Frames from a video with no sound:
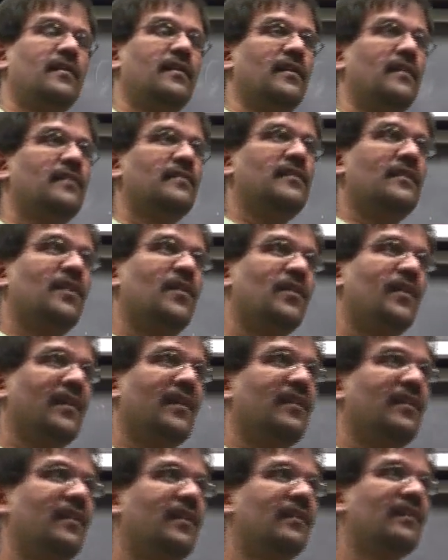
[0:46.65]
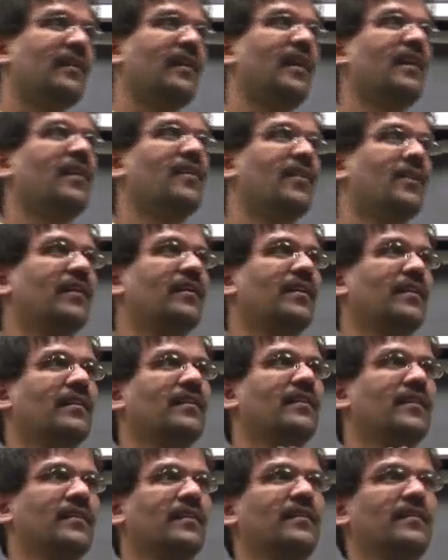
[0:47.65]
turns out I didn't calculate
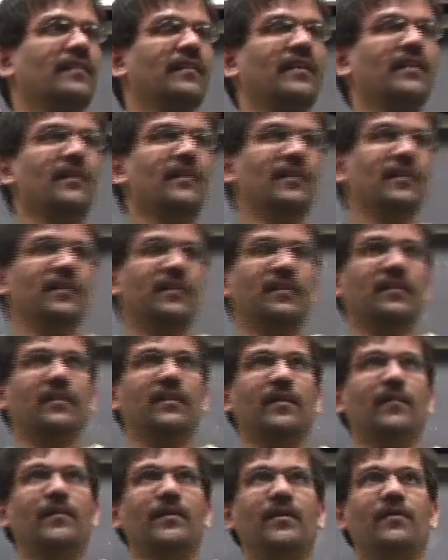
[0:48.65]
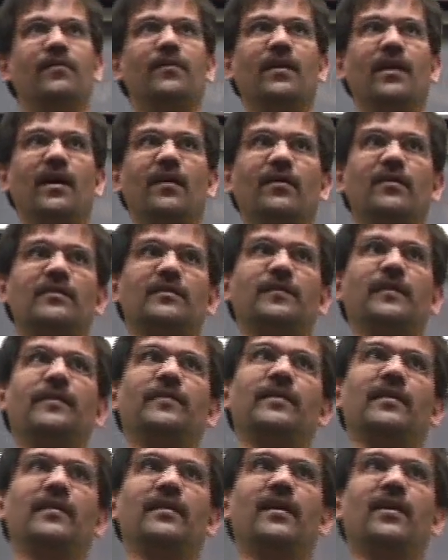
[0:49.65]
the number of hours
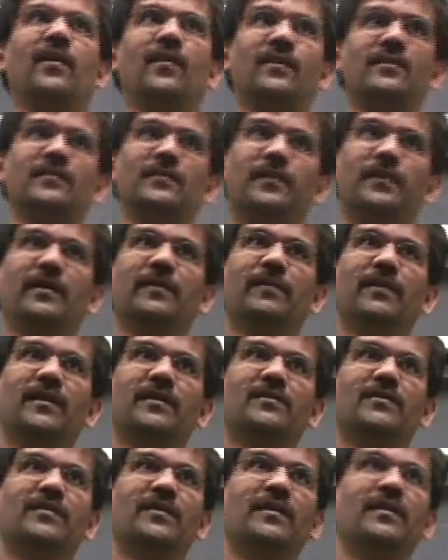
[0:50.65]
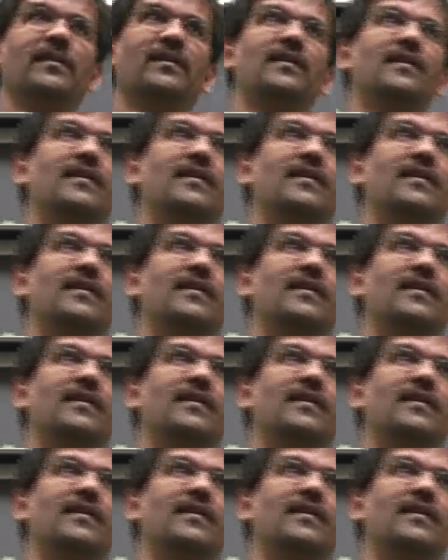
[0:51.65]
between now and spring break, so the